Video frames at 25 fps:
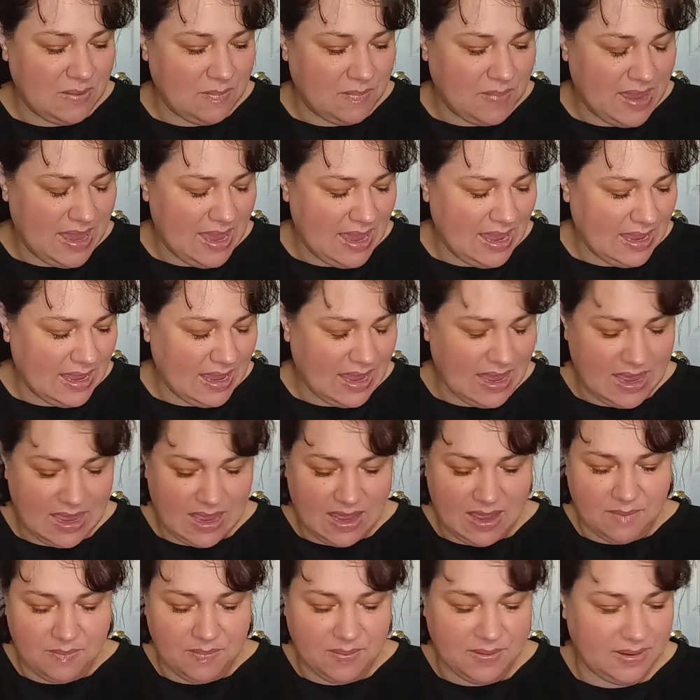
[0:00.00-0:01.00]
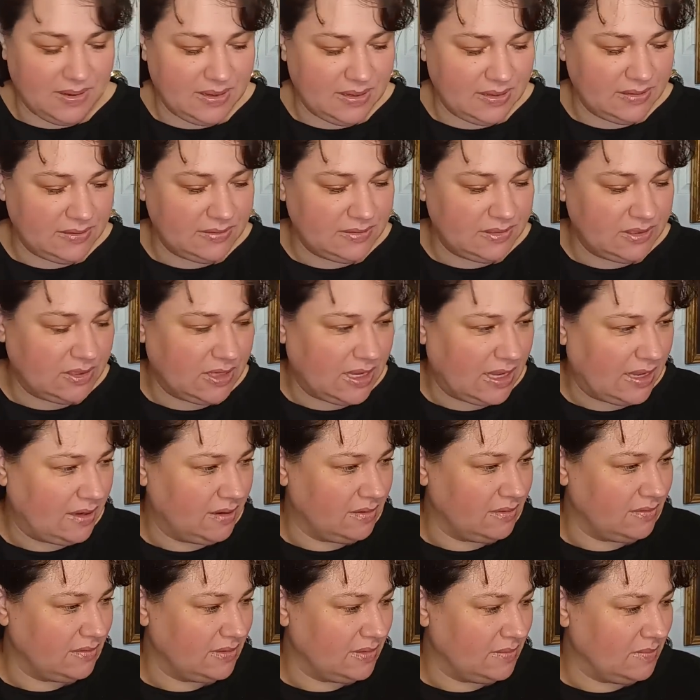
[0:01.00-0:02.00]
pick up, okay,
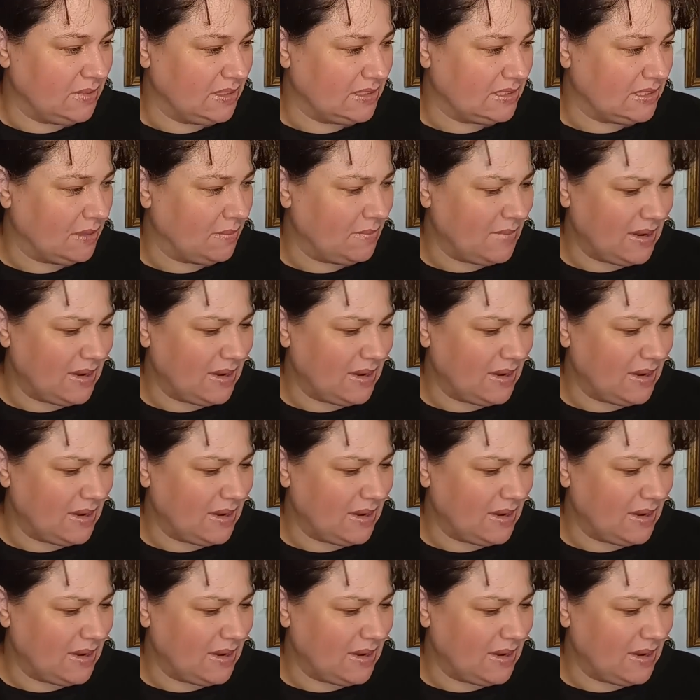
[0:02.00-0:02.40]
let me see.